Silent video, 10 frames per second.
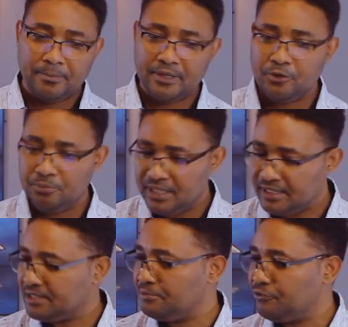But
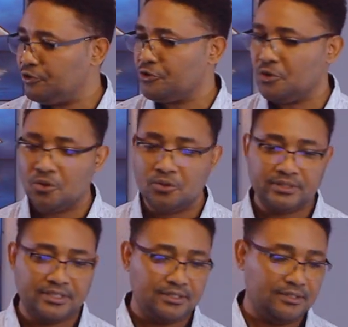humility before the
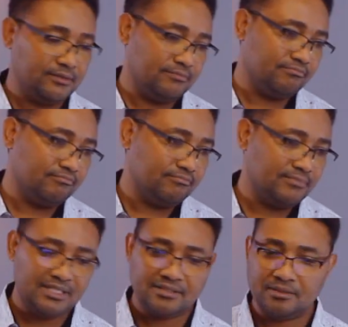Lord is